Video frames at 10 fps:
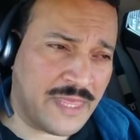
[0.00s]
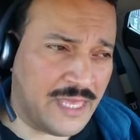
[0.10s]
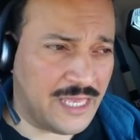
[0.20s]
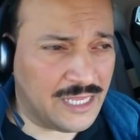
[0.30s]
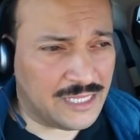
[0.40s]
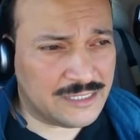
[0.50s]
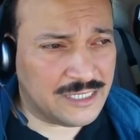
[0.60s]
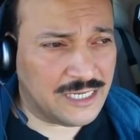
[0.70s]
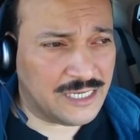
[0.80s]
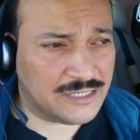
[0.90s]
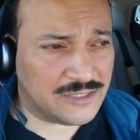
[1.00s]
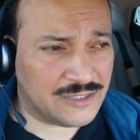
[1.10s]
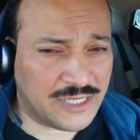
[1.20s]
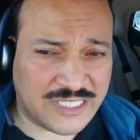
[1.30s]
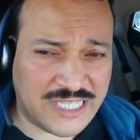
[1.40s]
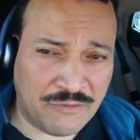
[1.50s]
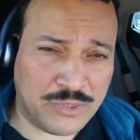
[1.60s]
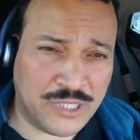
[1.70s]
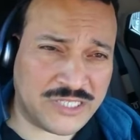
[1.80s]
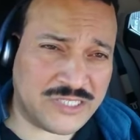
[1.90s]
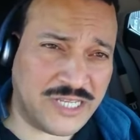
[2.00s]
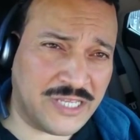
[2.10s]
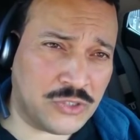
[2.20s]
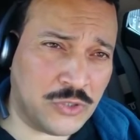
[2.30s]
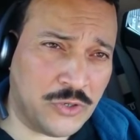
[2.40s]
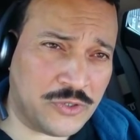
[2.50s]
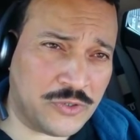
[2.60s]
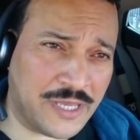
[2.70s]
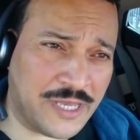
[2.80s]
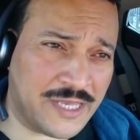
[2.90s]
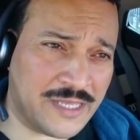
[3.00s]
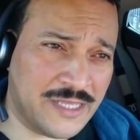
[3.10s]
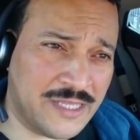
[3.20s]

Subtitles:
and you guys have a blessed day in the Lord, okay?